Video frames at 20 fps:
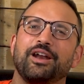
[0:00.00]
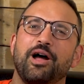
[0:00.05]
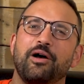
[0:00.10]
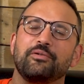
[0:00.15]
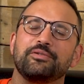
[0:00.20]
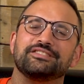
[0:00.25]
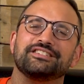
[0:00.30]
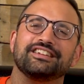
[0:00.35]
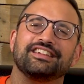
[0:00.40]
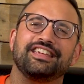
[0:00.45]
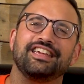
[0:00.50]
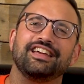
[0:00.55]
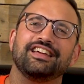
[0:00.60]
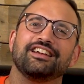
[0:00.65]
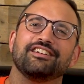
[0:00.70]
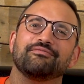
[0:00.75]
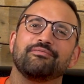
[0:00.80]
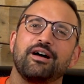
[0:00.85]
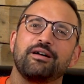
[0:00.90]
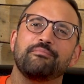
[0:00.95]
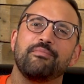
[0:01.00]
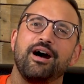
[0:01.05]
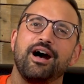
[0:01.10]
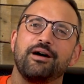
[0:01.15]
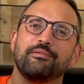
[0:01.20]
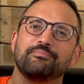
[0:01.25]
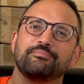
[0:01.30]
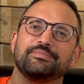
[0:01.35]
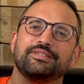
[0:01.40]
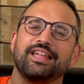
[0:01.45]
I was a kid of my
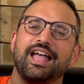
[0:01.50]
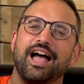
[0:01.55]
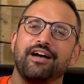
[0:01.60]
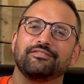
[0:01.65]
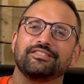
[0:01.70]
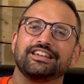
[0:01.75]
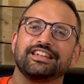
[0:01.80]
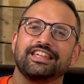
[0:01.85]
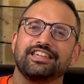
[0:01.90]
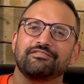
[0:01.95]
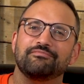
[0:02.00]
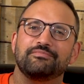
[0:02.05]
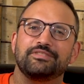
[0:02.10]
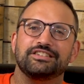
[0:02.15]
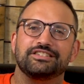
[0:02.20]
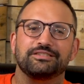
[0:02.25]
mom having to give me